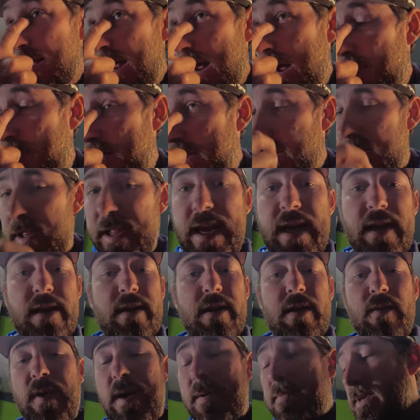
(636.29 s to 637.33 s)
I'll put a link to
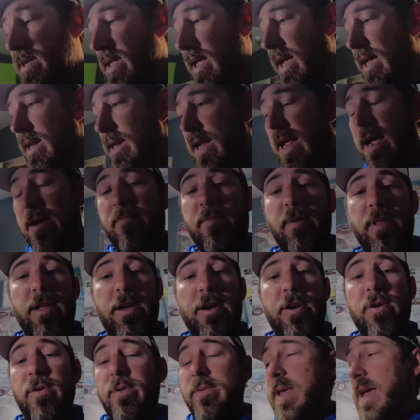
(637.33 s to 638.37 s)
their website down
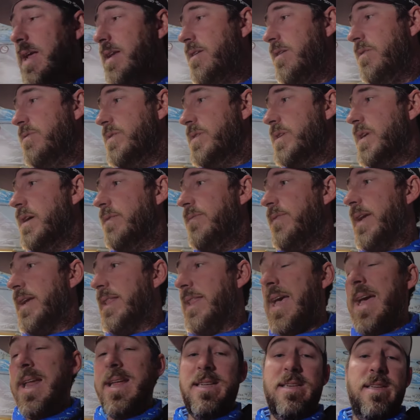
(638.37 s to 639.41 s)
below. They do stuff
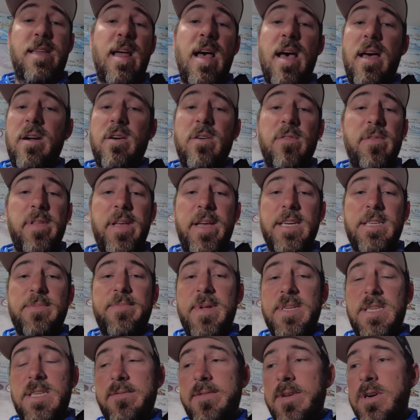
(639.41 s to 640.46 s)
like that. It's not overly
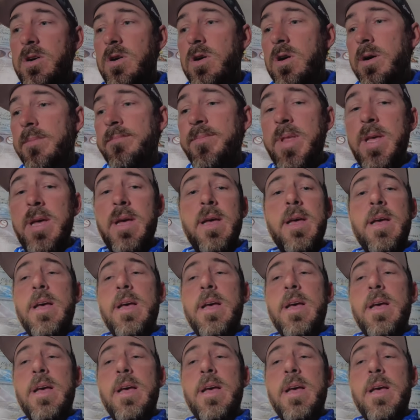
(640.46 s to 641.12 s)
expensive at all.